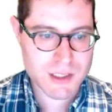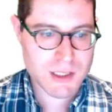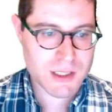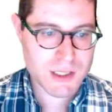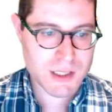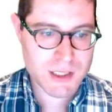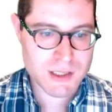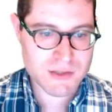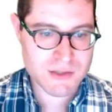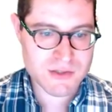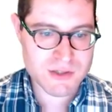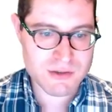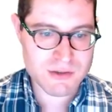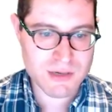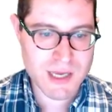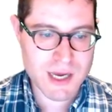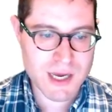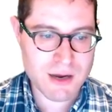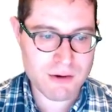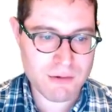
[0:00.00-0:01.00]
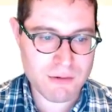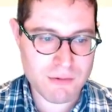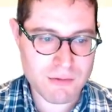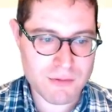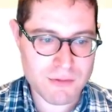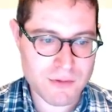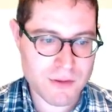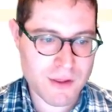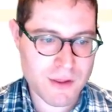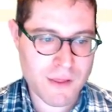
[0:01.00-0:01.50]
And so now
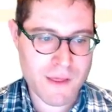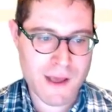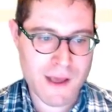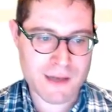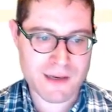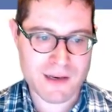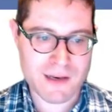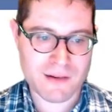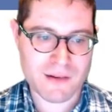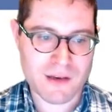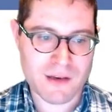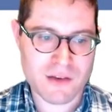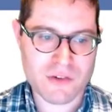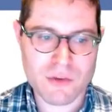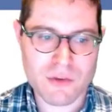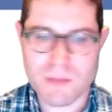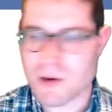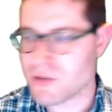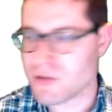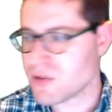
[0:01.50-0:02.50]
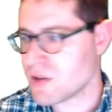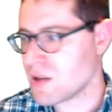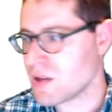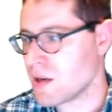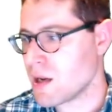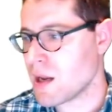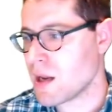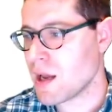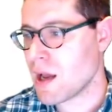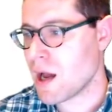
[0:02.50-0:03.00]
that takes it. So most of the
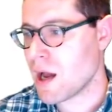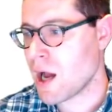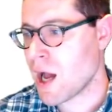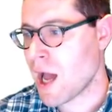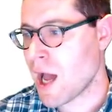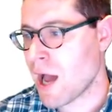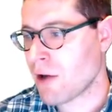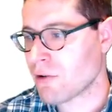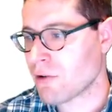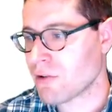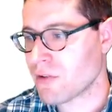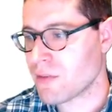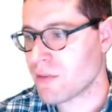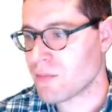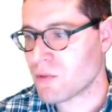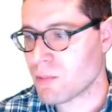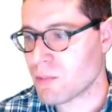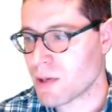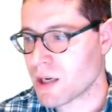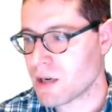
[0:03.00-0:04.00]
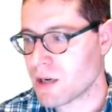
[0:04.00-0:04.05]
algorithms we're going to